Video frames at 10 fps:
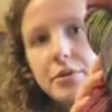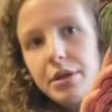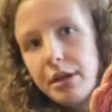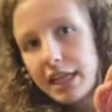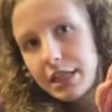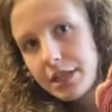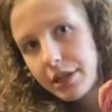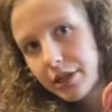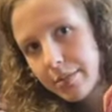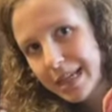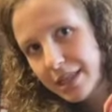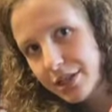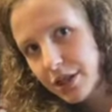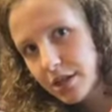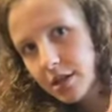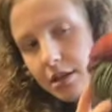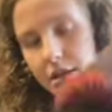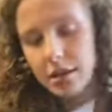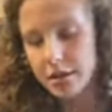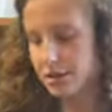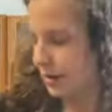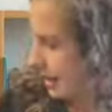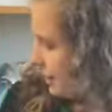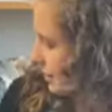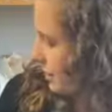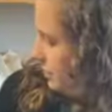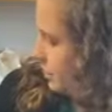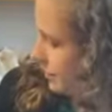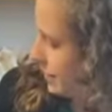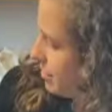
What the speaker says: 2 colors are going to make the shawl. So I think that'll look very